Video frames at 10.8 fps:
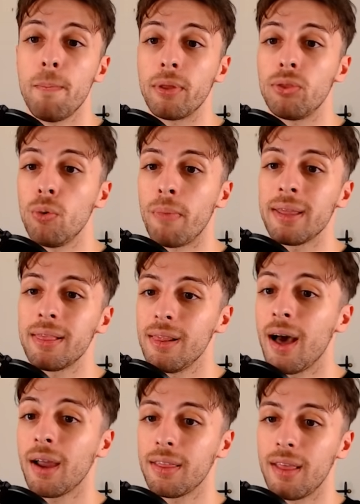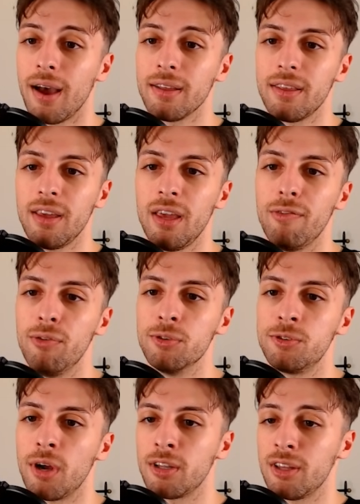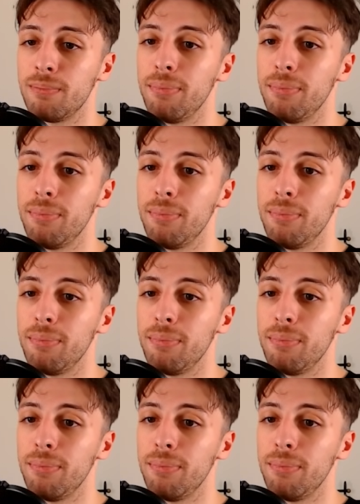but you might lack that if you started